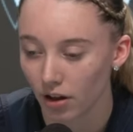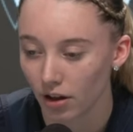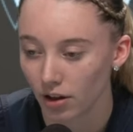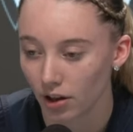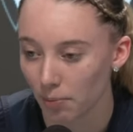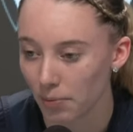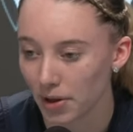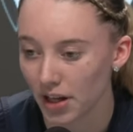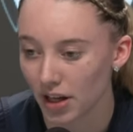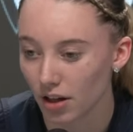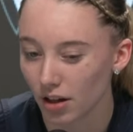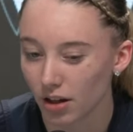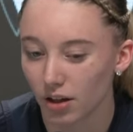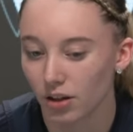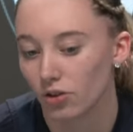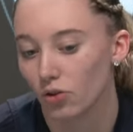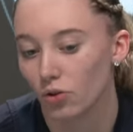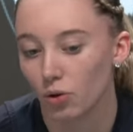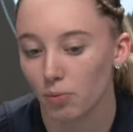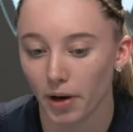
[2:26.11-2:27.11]
the media
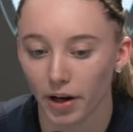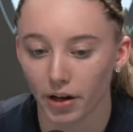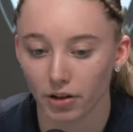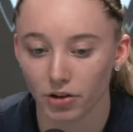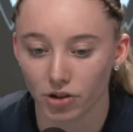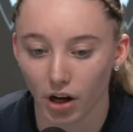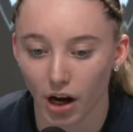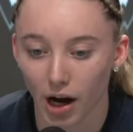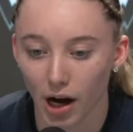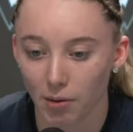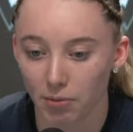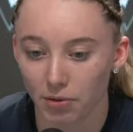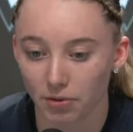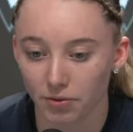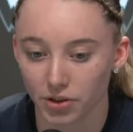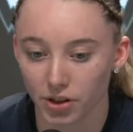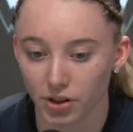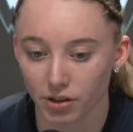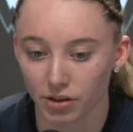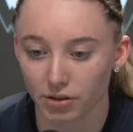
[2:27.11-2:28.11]
can do a better job
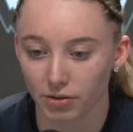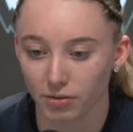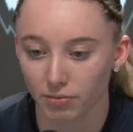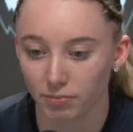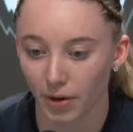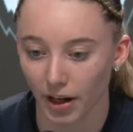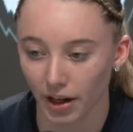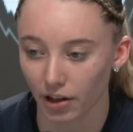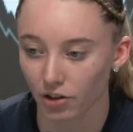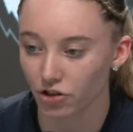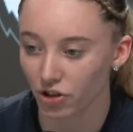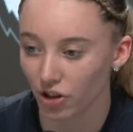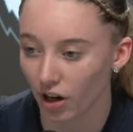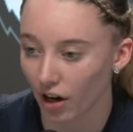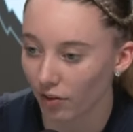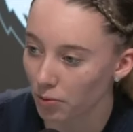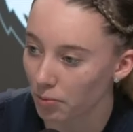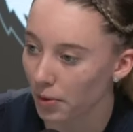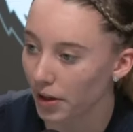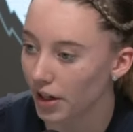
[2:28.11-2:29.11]
of just making sure
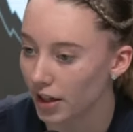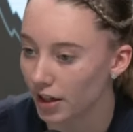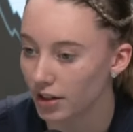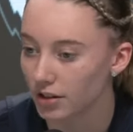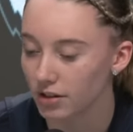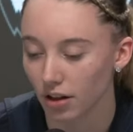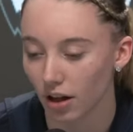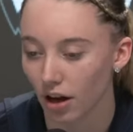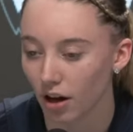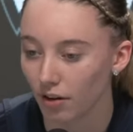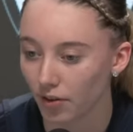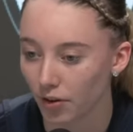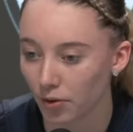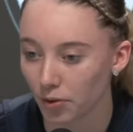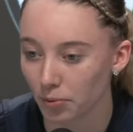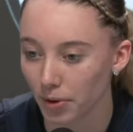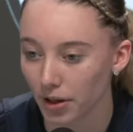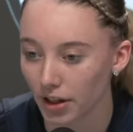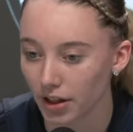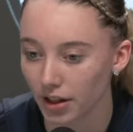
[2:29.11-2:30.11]
everybody gets love,
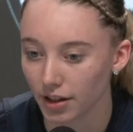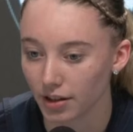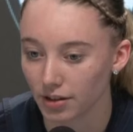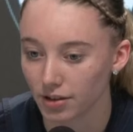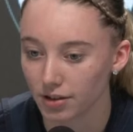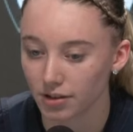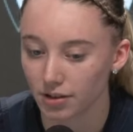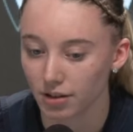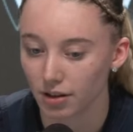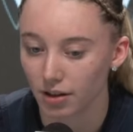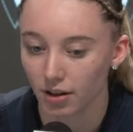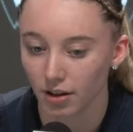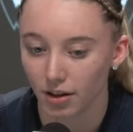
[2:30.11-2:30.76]
everybody gets